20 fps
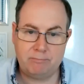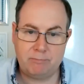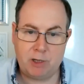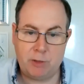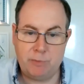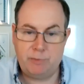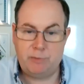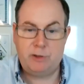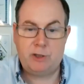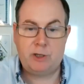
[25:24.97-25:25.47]

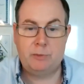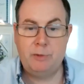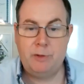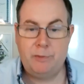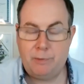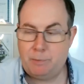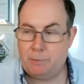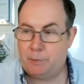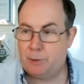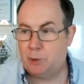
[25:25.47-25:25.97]
Hope
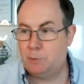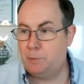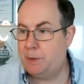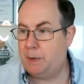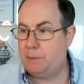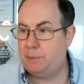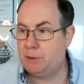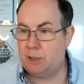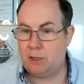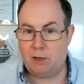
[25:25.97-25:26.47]
some
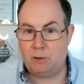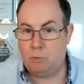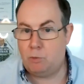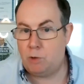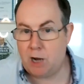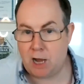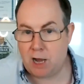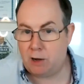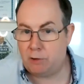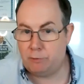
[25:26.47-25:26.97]
people are like,
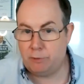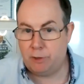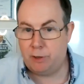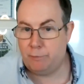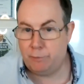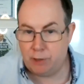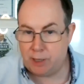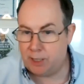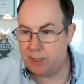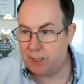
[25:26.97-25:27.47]
wow,
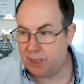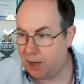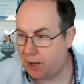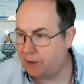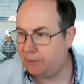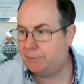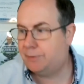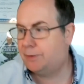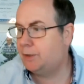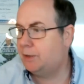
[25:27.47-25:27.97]
you've really
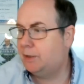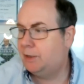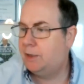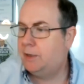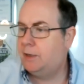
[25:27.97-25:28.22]
left.